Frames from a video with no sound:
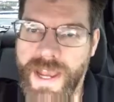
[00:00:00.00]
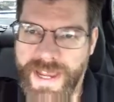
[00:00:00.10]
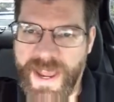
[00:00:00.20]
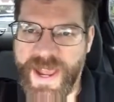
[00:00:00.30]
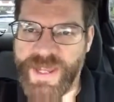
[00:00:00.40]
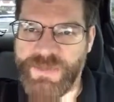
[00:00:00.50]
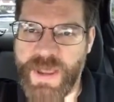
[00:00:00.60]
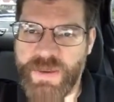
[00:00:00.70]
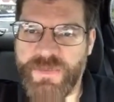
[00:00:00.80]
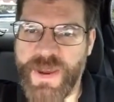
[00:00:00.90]
Hi guys,
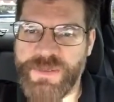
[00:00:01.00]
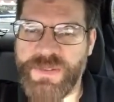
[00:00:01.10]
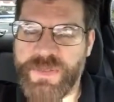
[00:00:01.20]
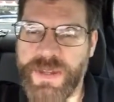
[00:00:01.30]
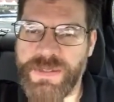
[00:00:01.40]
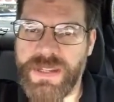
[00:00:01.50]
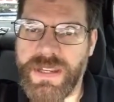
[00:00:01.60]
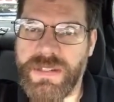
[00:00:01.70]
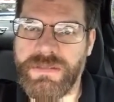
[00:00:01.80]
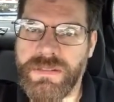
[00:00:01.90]
Michael Fights Friends
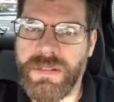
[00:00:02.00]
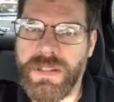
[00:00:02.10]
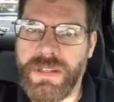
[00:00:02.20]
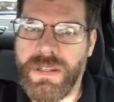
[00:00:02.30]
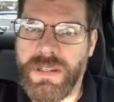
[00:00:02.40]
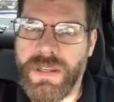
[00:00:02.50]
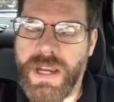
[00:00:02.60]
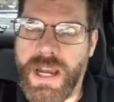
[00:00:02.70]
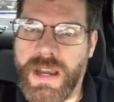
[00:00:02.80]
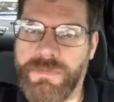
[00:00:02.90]
again.
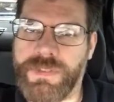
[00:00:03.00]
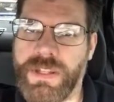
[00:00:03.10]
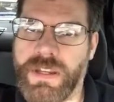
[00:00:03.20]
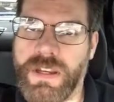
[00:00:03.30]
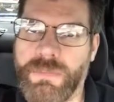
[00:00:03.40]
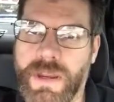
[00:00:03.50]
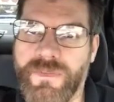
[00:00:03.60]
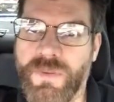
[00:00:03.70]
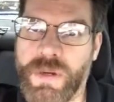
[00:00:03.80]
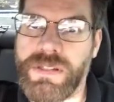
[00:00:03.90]
As you can hear, my
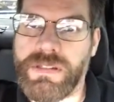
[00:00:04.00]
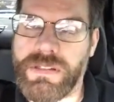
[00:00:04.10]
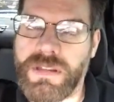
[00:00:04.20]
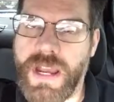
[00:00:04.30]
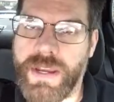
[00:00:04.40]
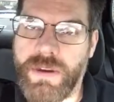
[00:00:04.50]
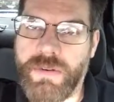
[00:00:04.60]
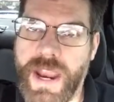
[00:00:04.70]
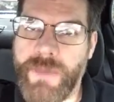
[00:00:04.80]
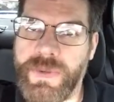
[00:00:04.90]
voice is kind of
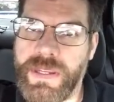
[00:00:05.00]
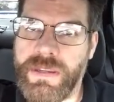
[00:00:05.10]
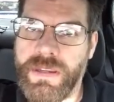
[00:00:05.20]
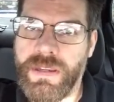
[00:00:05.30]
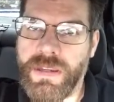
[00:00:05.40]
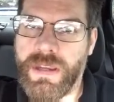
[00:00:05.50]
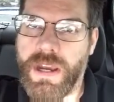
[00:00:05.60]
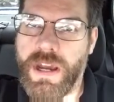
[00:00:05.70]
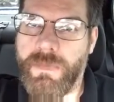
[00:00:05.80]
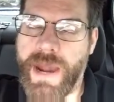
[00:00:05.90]
crappy.
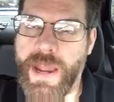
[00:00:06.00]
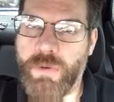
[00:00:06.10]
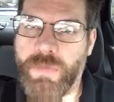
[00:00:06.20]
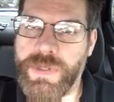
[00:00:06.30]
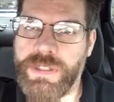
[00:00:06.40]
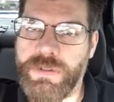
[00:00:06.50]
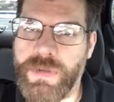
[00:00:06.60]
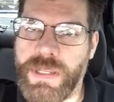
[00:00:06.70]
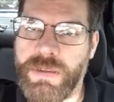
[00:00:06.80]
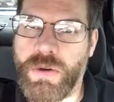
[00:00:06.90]
I will be
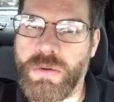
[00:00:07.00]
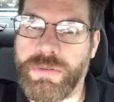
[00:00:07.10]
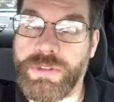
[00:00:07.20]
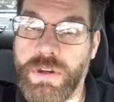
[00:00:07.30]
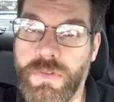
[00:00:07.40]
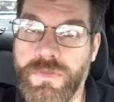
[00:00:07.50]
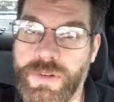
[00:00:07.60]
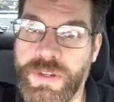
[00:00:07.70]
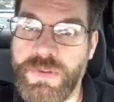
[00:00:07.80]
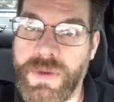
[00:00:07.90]
doing the whole show
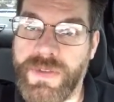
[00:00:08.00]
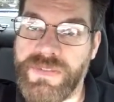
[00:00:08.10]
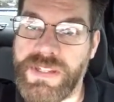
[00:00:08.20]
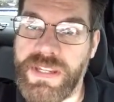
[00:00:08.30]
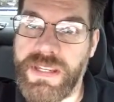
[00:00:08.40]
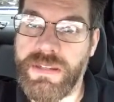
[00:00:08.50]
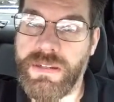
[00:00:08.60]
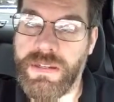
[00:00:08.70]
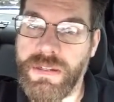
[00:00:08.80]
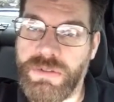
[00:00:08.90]
for UFC
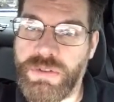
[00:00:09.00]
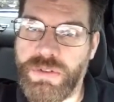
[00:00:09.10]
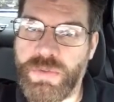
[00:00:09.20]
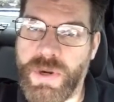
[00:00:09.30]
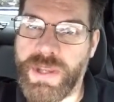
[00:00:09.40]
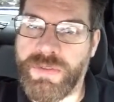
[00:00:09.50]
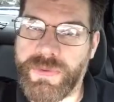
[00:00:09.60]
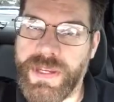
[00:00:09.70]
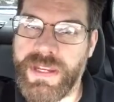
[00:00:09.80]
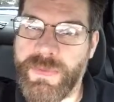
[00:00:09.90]

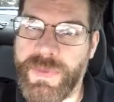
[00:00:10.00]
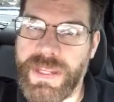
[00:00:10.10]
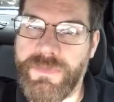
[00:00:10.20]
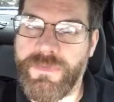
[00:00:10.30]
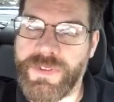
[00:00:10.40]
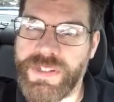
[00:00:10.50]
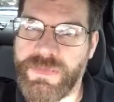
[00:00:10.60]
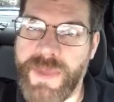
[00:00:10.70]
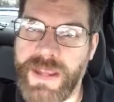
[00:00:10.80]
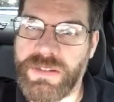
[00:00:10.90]
223, Khabib
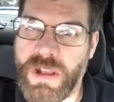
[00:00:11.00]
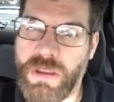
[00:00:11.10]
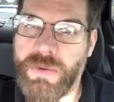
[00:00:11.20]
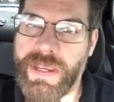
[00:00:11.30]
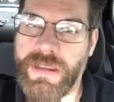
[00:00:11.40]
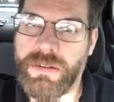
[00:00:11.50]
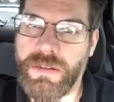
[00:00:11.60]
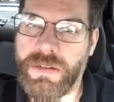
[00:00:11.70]
versus Max Holloway